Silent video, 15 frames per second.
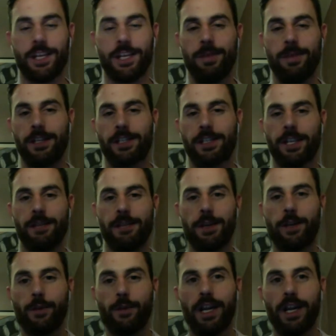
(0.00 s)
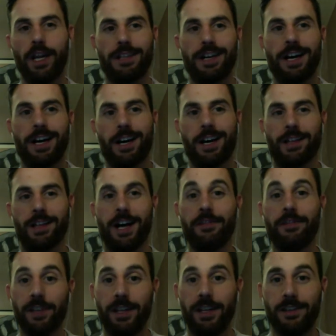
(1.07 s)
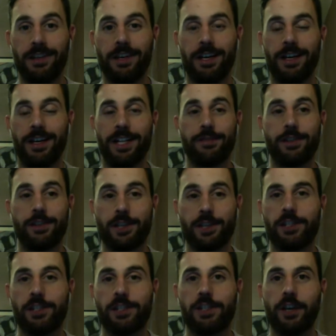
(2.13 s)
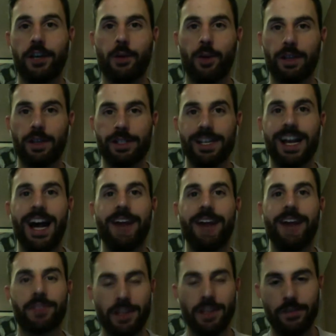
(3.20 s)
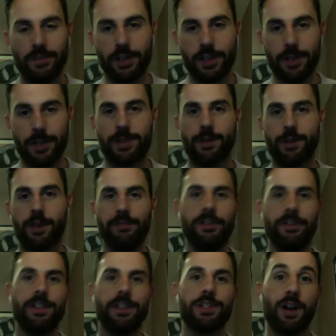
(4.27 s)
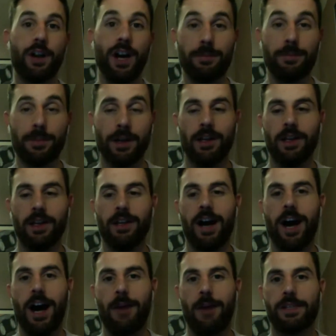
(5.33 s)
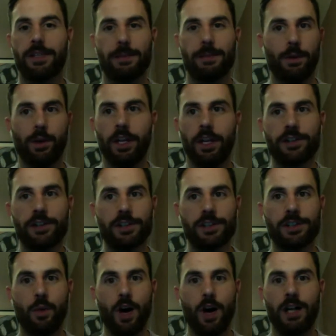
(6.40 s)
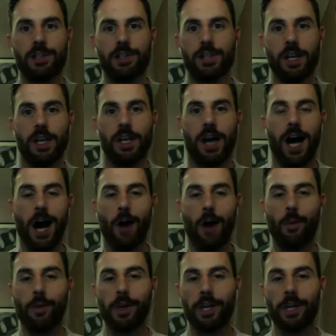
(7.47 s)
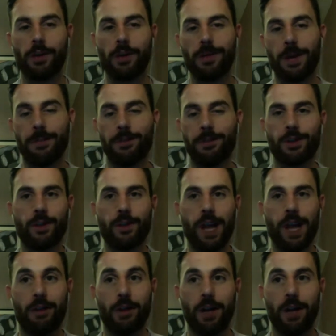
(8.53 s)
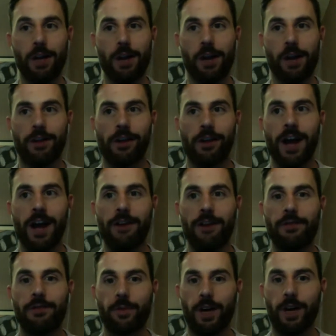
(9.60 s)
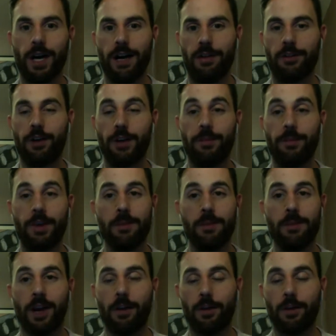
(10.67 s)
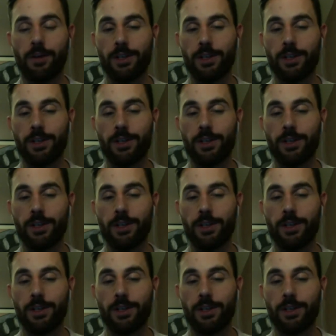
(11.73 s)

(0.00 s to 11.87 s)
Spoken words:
be a great live feed. That's for sure. Starting Wednesday after the eviction episode, live feeds are up. It's gonna be really interesting to watch. We're gonna wrap up the show now. We're already on our 30-minute mark, which